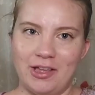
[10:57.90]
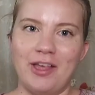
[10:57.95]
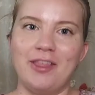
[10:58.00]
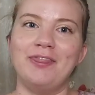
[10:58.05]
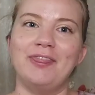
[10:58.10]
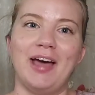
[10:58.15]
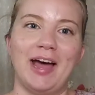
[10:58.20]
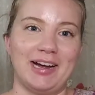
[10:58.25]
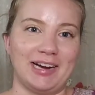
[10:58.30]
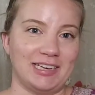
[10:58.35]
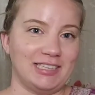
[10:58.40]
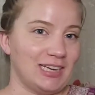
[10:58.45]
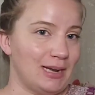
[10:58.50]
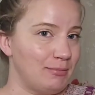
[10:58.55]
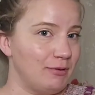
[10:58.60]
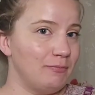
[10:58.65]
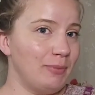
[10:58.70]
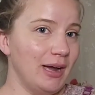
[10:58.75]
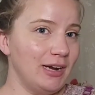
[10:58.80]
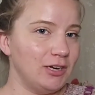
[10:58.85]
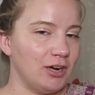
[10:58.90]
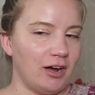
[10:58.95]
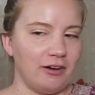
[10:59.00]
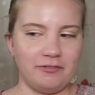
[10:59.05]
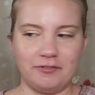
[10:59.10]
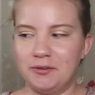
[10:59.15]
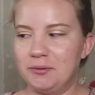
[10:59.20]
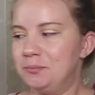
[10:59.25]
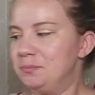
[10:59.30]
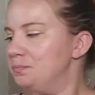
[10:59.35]
that type of bind
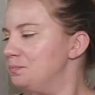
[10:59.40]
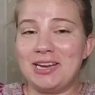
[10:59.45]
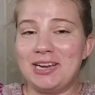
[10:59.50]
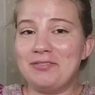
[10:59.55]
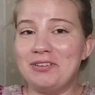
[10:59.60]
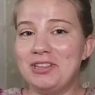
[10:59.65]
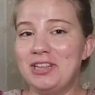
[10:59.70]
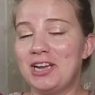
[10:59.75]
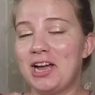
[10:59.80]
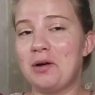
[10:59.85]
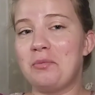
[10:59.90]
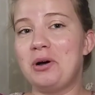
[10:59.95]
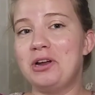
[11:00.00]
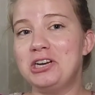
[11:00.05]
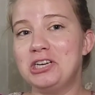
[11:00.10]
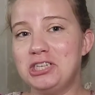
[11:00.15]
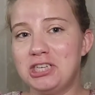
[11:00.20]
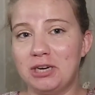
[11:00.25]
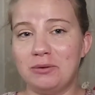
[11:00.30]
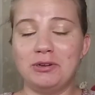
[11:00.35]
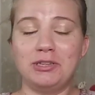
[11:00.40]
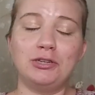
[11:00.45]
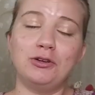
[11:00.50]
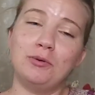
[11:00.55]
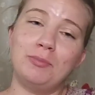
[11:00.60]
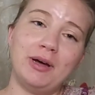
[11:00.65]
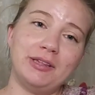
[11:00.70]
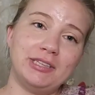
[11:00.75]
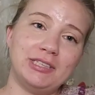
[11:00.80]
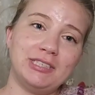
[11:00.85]
off. That's everything I wanted to share with you
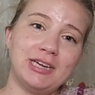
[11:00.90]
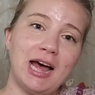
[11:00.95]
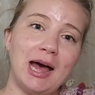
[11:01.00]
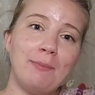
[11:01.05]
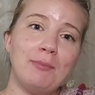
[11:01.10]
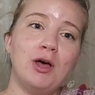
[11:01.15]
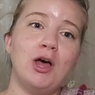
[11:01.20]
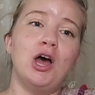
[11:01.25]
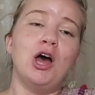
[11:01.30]
about the top.